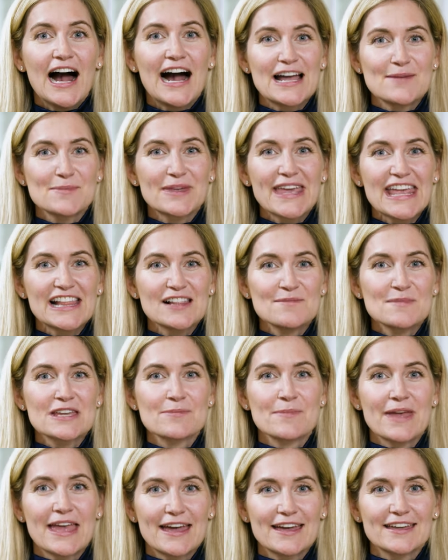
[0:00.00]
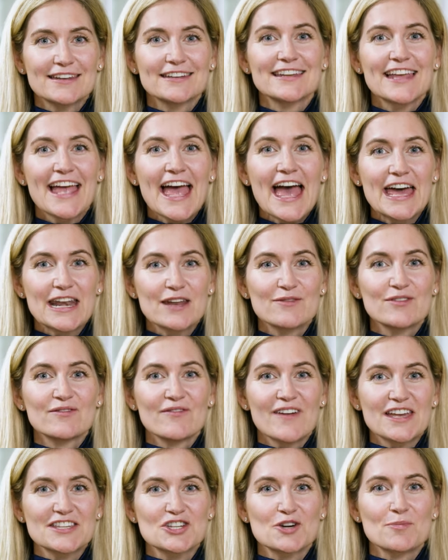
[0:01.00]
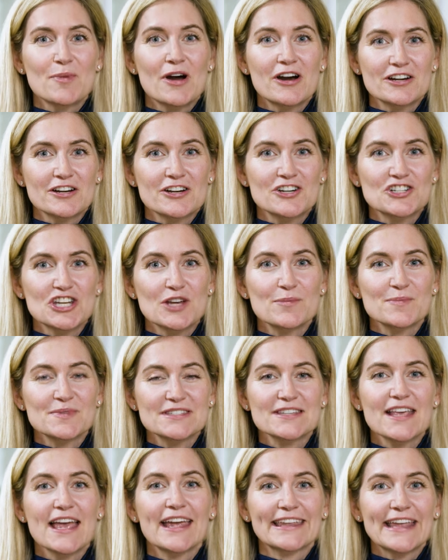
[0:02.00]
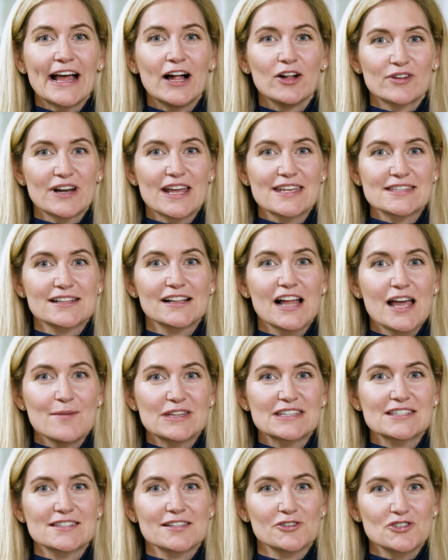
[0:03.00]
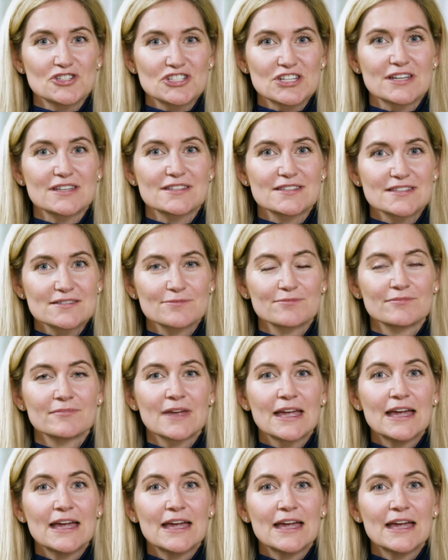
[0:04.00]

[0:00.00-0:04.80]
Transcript: I'm Caitlin McMahon, Head of Investor Partnerships at Galvanize Climate Solutions.